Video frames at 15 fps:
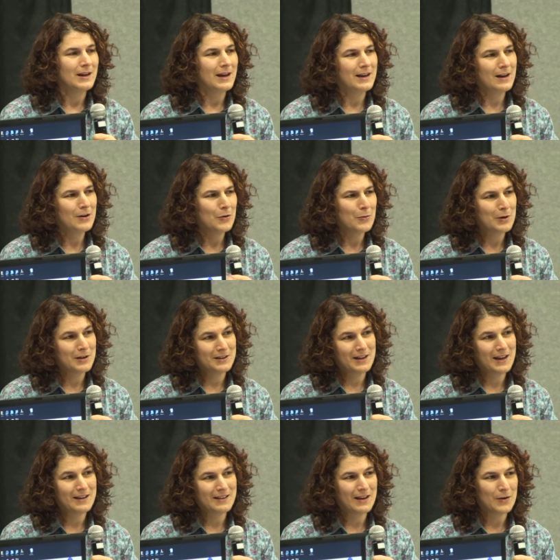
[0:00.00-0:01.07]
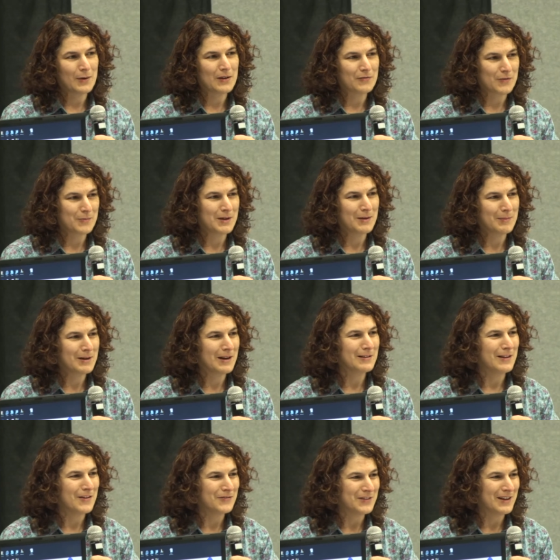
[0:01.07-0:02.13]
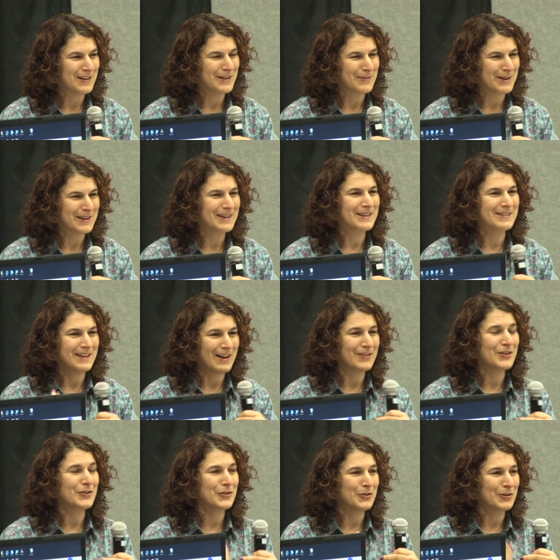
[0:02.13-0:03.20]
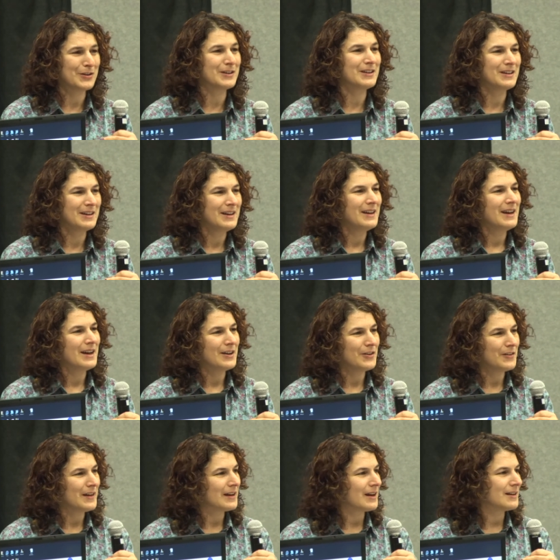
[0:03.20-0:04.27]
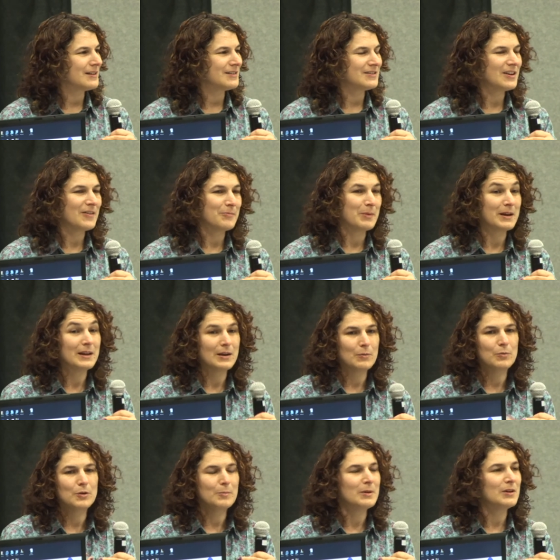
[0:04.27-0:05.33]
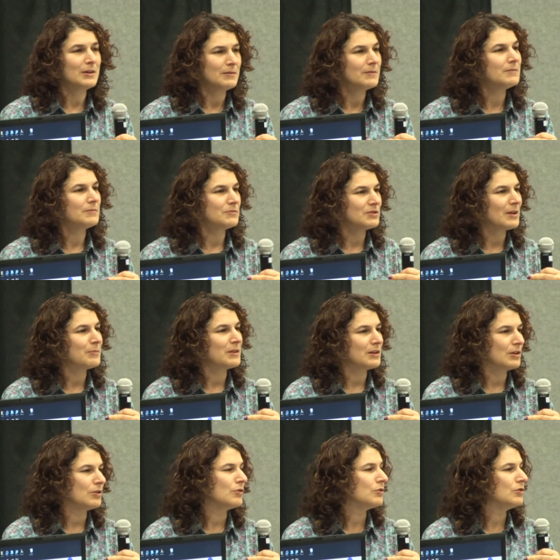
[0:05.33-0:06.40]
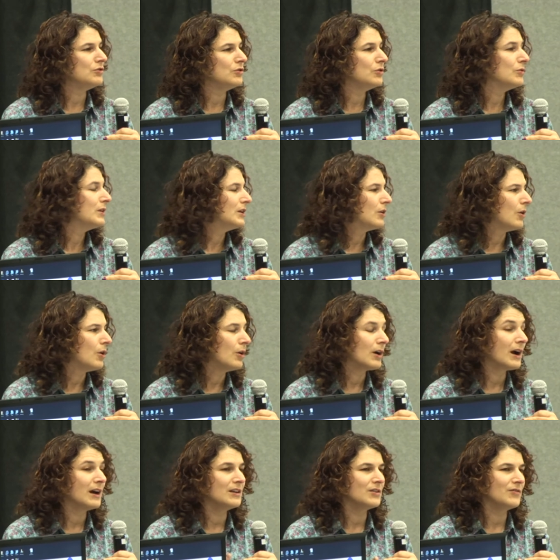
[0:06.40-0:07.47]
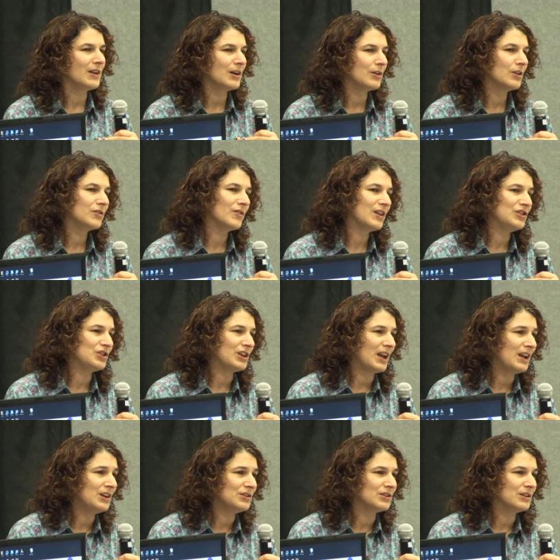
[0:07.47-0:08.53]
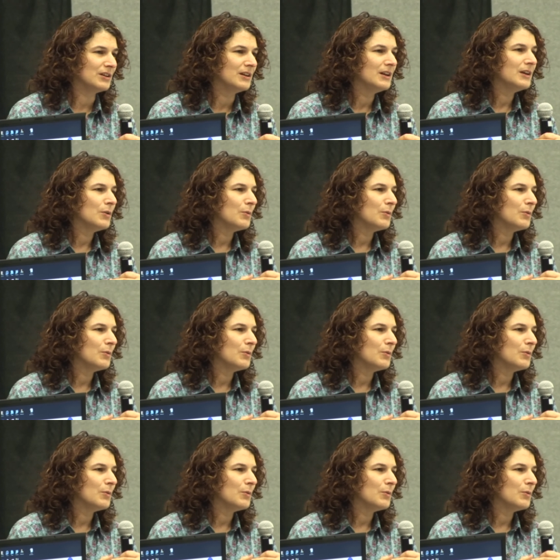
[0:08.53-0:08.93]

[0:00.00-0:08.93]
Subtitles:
And I don't want to take that away from me. I mean, I love telling the kids how do you cook and all that kind of stuff, but it would be something that you could do in all kinds of areas of education.